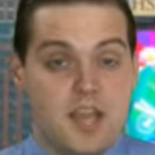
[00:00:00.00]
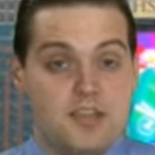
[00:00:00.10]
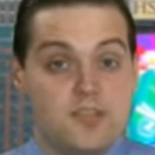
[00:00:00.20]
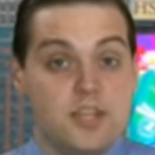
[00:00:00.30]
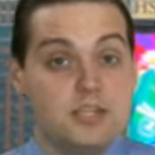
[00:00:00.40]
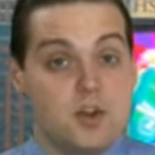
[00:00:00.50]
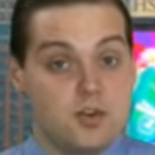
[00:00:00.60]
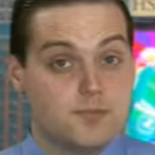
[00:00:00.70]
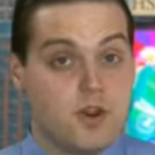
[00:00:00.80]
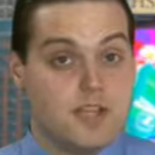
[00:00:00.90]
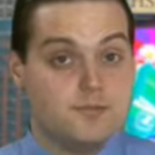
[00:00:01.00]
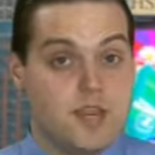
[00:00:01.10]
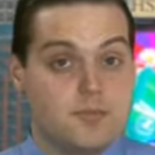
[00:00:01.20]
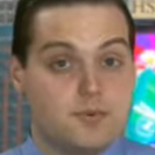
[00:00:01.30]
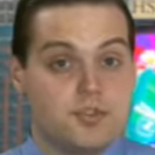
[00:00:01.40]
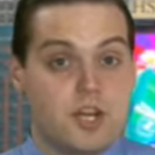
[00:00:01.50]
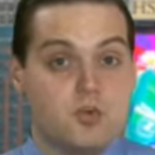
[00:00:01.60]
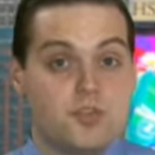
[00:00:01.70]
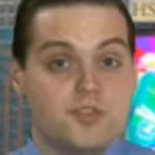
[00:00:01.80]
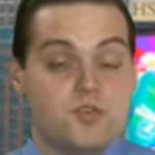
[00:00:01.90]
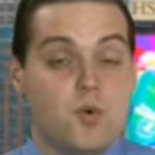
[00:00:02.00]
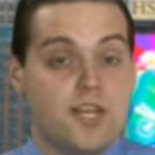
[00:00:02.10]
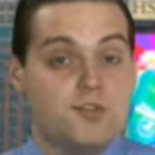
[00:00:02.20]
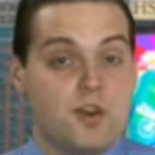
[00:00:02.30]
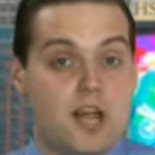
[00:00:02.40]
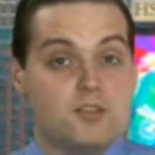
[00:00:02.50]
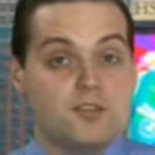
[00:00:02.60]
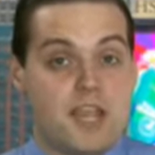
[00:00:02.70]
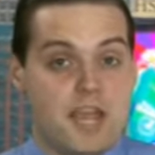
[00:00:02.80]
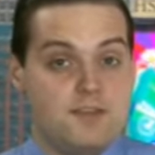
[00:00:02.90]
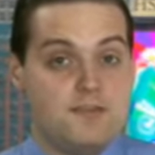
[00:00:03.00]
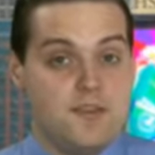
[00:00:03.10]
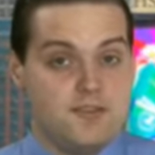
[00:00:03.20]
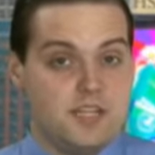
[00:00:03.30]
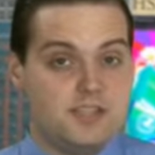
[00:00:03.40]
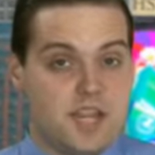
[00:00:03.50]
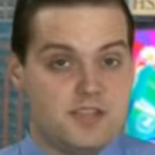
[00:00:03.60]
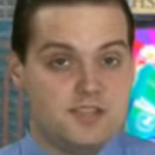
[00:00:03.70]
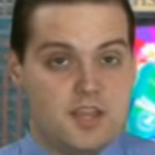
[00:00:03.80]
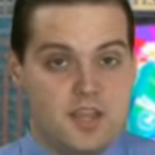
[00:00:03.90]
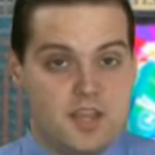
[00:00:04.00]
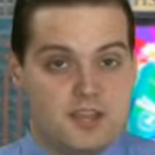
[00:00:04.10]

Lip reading: and the lowest price paid per share was $22.50.